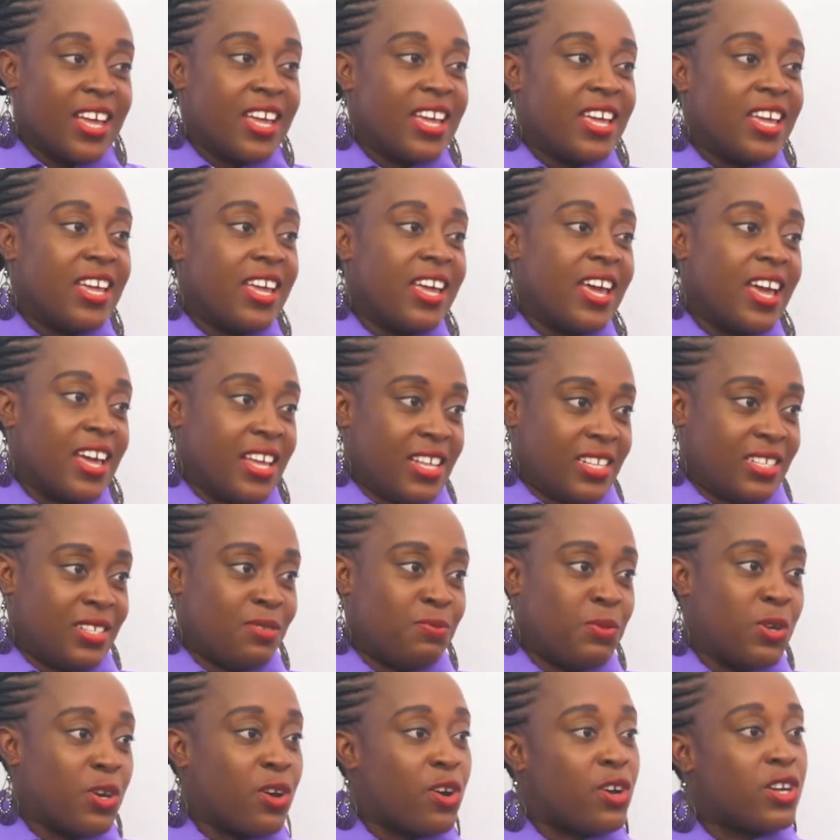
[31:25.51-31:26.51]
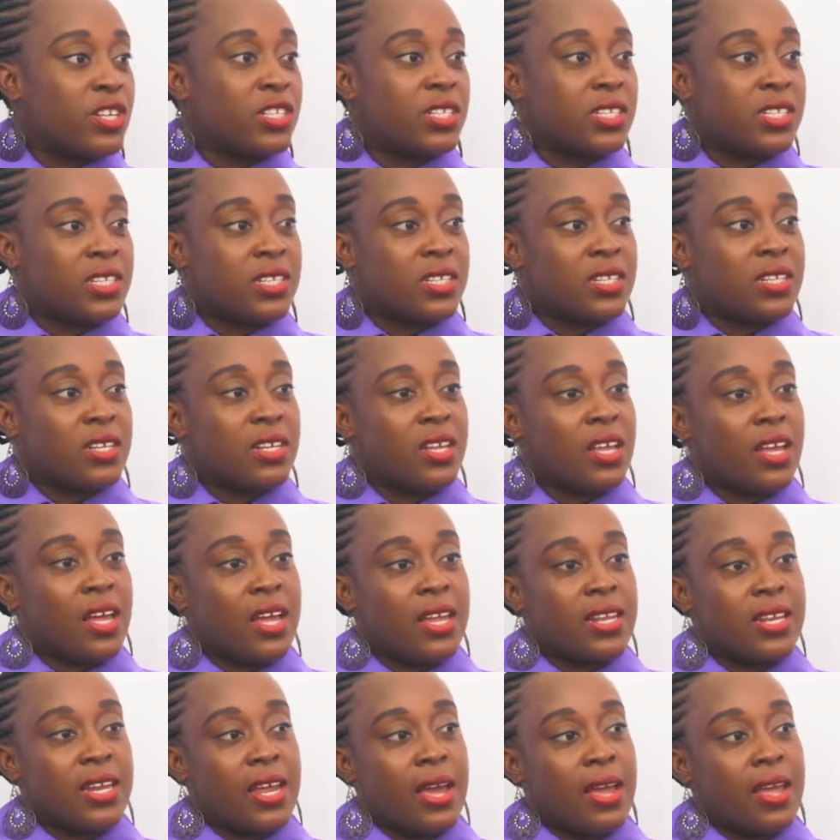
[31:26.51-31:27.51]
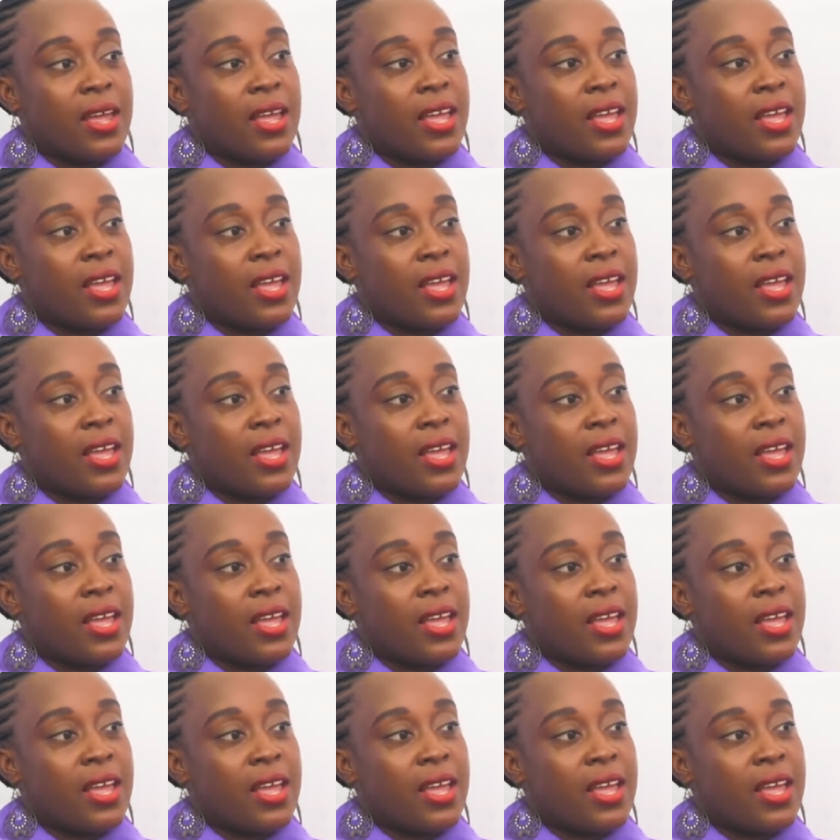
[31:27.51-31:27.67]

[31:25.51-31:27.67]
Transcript: Yes, because if you